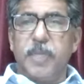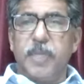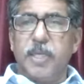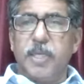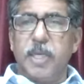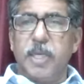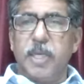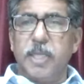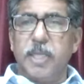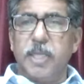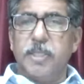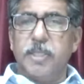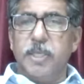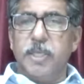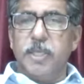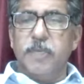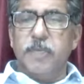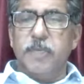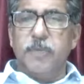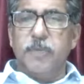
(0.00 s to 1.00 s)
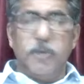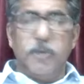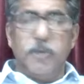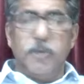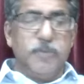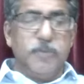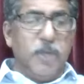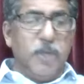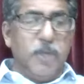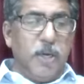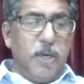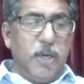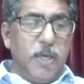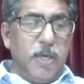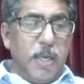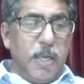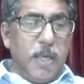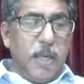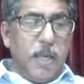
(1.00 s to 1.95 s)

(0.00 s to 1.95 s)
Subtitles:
correct in front of God